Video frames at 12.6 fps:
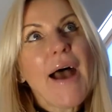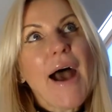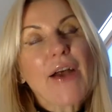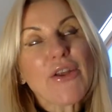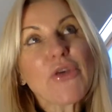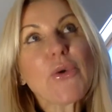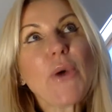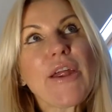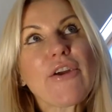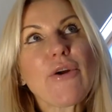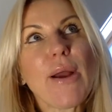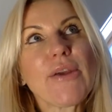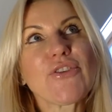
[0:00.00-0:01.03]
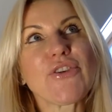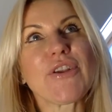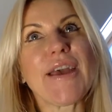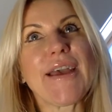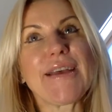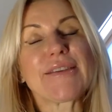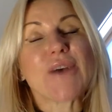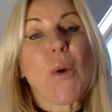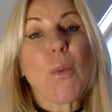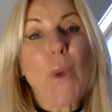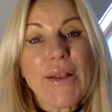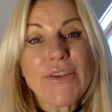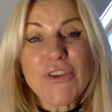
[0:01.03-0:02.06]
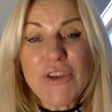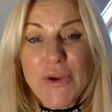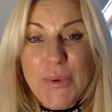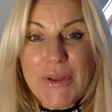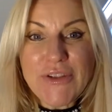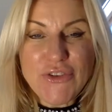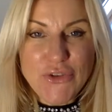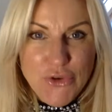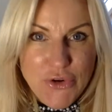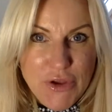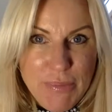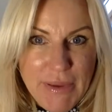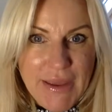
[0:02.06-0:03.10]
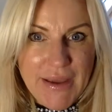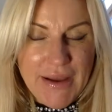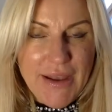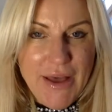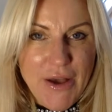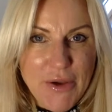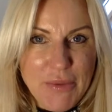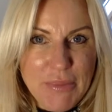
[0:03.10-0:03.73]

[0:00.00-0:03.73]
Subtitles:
Another great question is, when do you enjoy being alone?